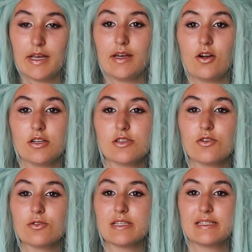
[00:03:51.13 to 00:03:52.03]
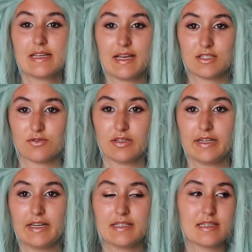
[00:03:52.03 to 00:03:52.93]
It also stains really
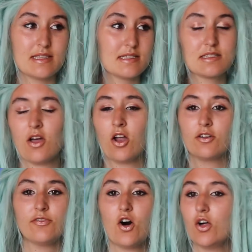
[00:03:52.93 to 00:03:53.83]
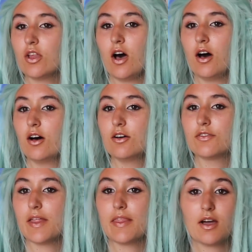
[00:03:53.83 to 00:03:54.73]
easy. This is not a fault
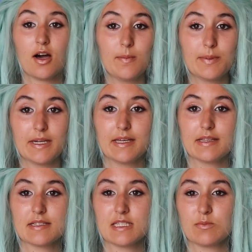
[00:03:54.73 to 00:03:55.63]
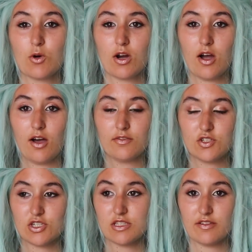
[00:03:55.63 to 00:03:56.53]
of the company. This is more of
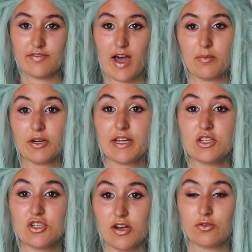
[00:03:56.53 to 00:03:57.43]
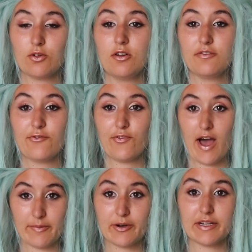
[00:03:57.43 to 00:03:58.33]
just the fabric in general.
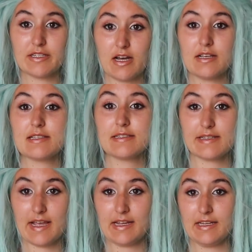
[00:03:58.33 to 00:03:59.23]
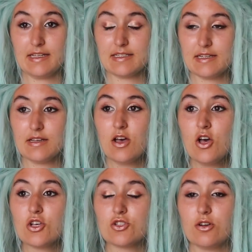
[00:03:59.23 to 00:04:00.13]
Fabric does stain easy.
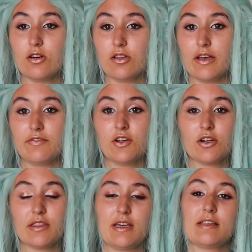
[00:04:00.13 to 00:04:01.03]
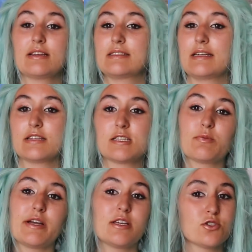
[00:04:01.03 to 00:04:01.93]
So if you're in like, let's say the
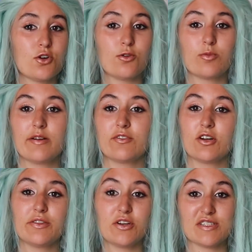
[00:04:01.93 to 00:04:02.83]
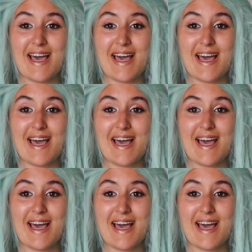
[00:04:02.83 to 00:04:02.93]
springs or a river and there's